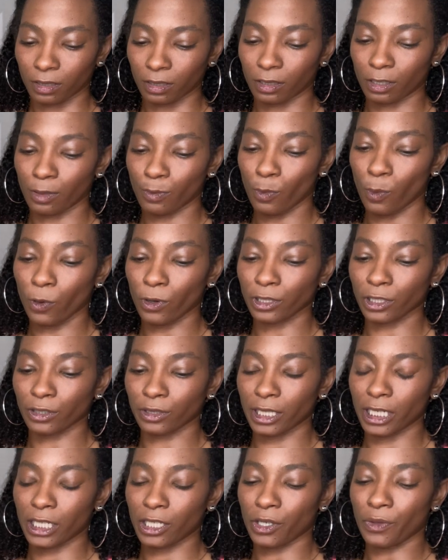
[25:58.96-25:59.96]
The more
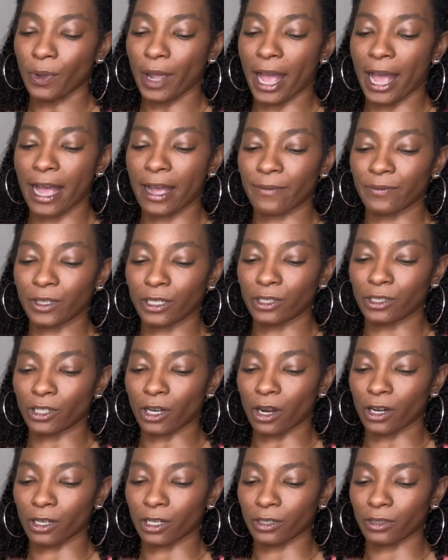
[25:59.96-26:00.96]
green you have, the
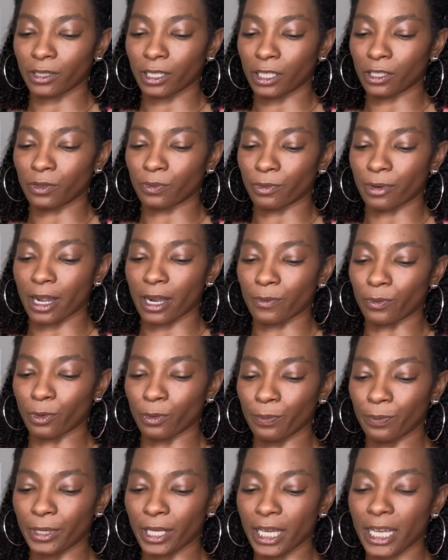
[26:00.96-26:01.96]
darker this red
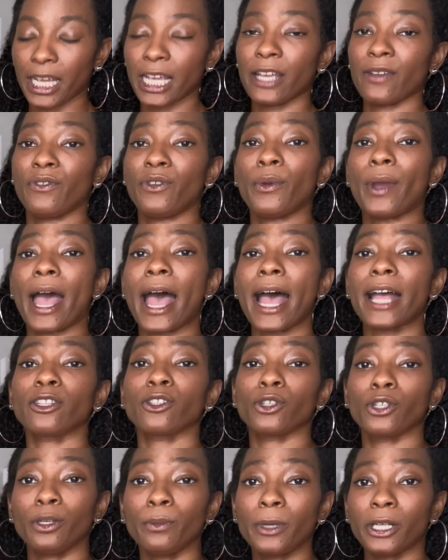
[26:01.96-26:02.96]
will be. If you add
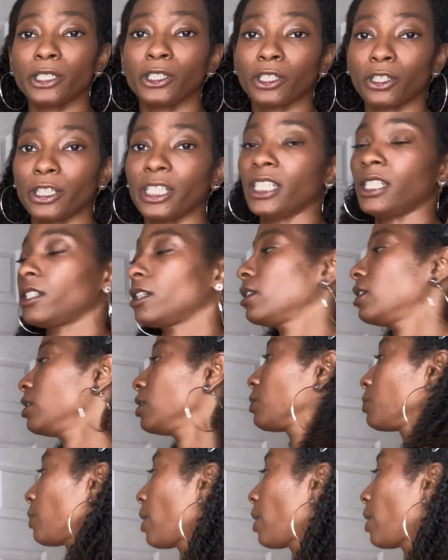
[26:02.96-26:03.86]
too much green to this